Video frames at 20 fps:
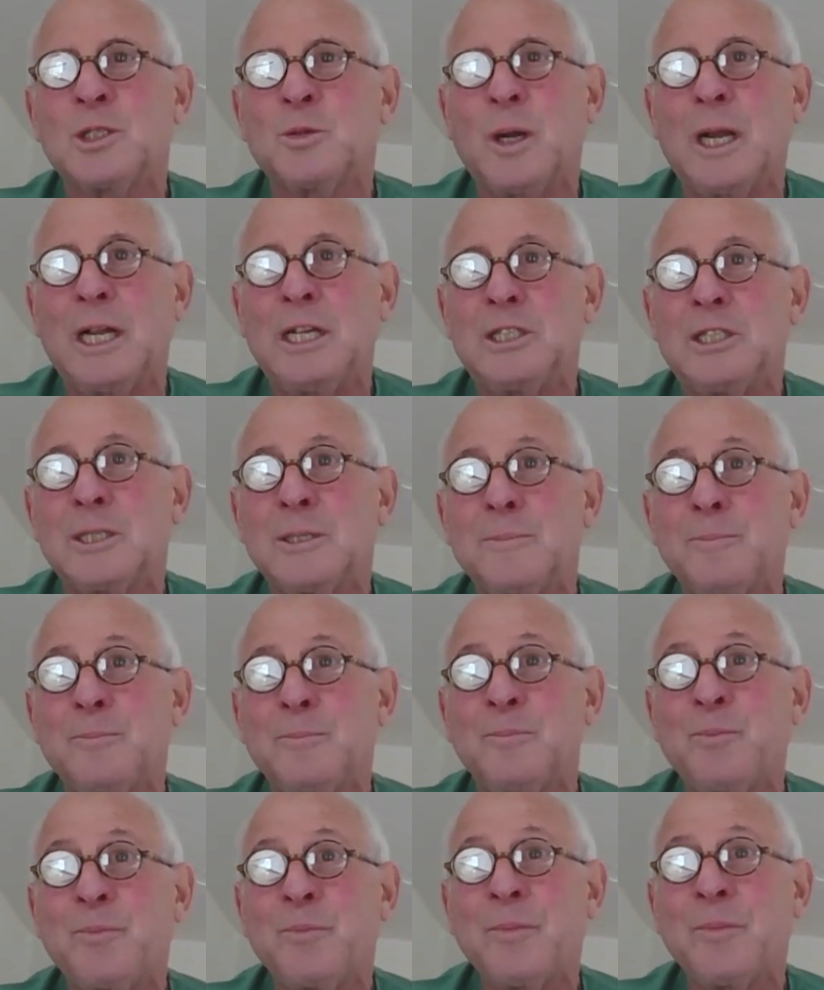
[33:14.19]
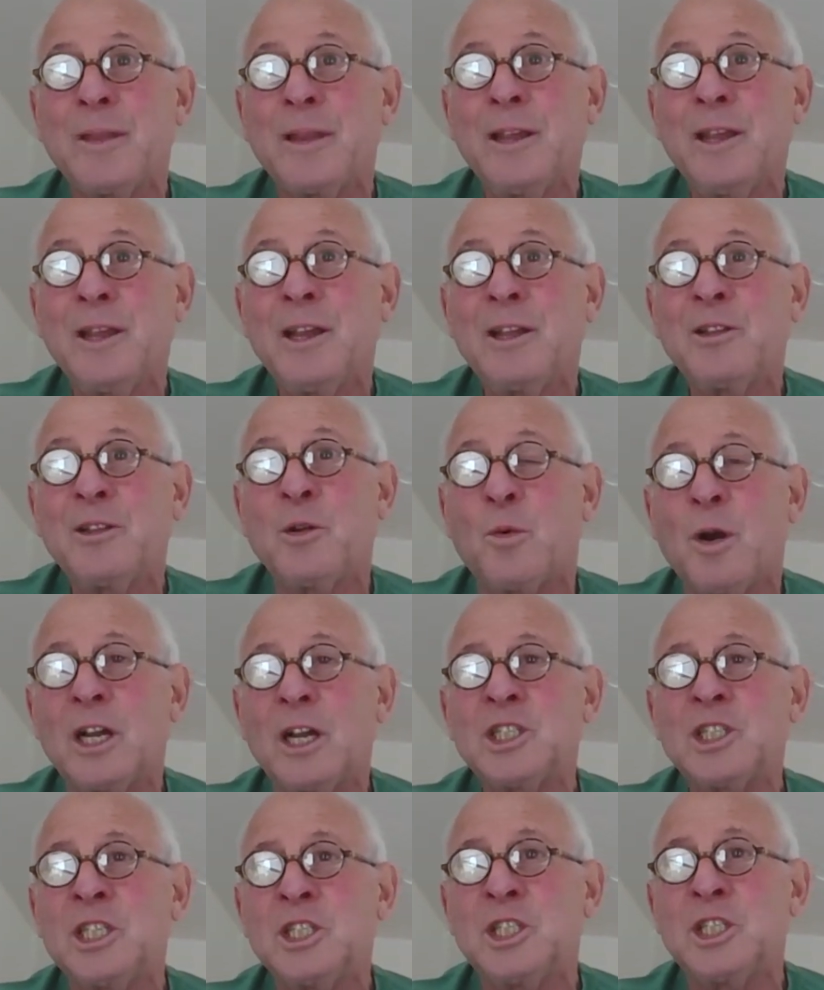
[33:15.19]
Straits to
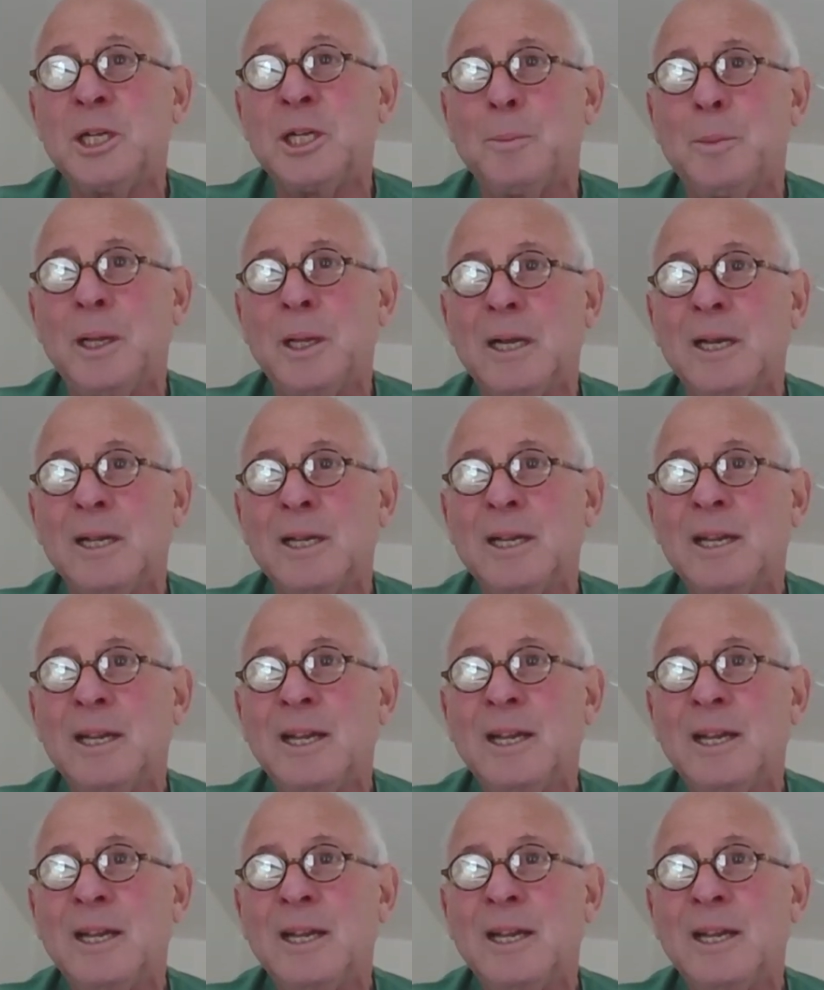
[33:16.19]
Russian shipping.